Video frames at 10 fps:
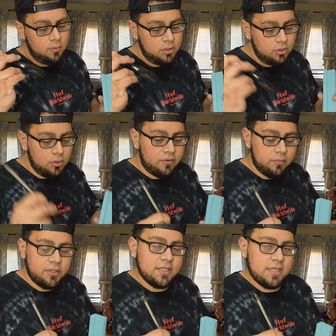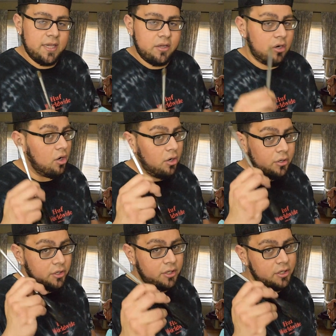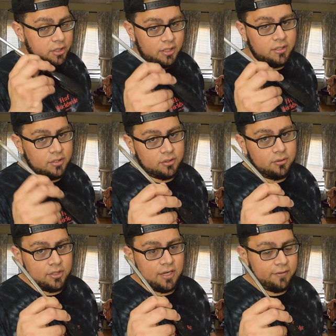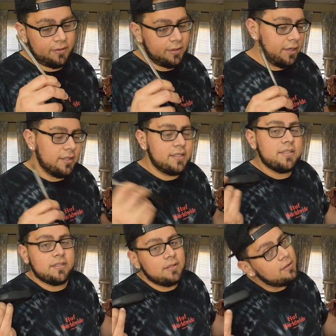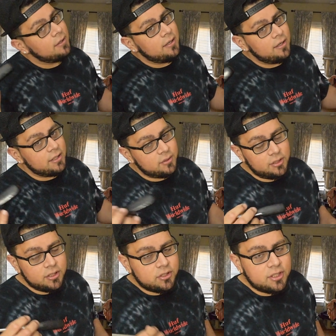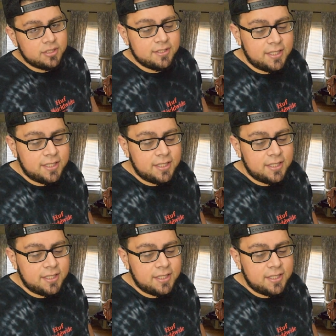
when you do have to put this together, all you're gonna need is a screwdriver. At least that's what the instructions